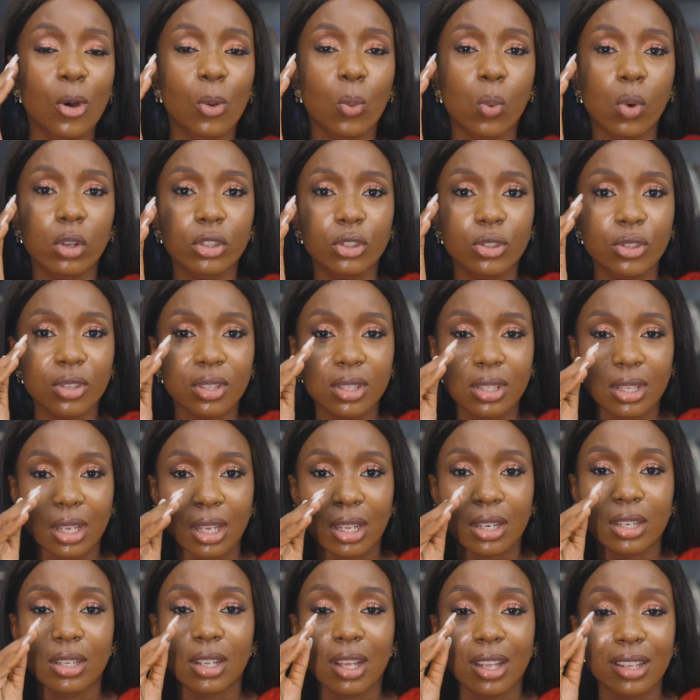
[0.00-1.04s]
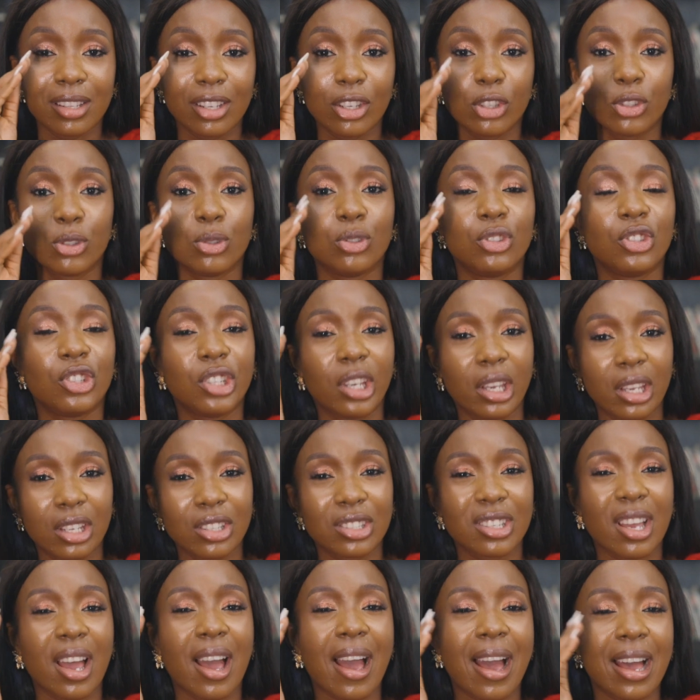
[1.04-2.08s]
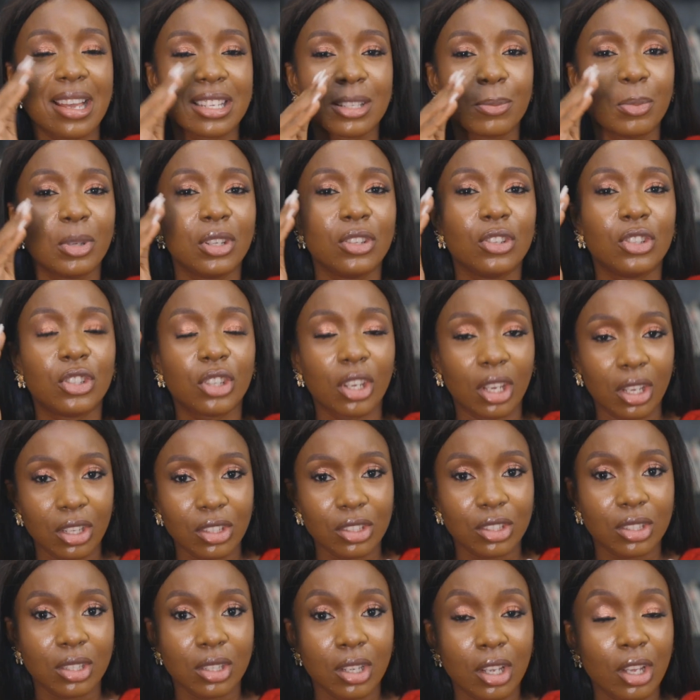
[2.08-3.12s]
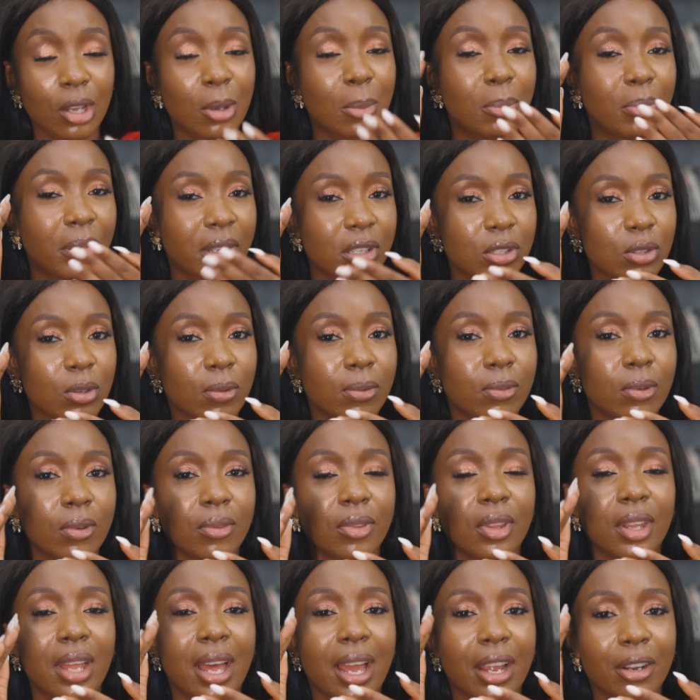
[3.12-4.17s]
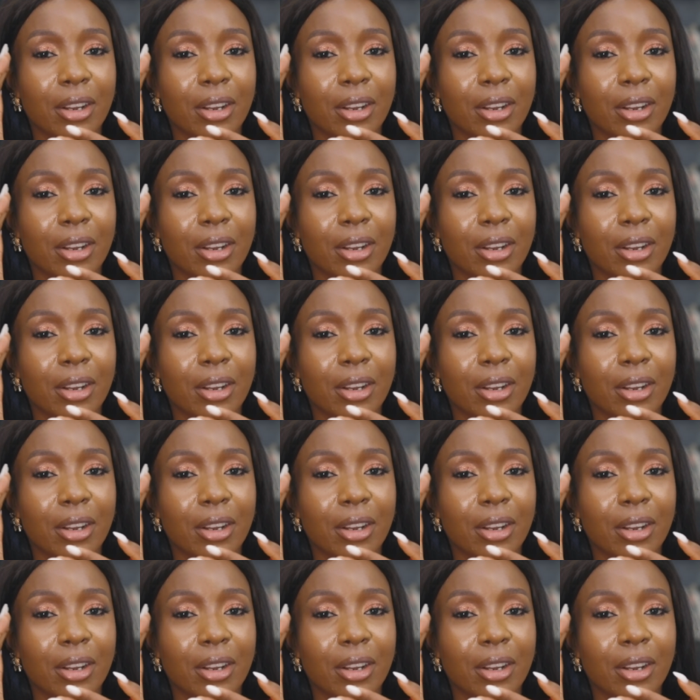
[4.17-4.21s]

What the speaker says: what you said they should change has been changed based off of the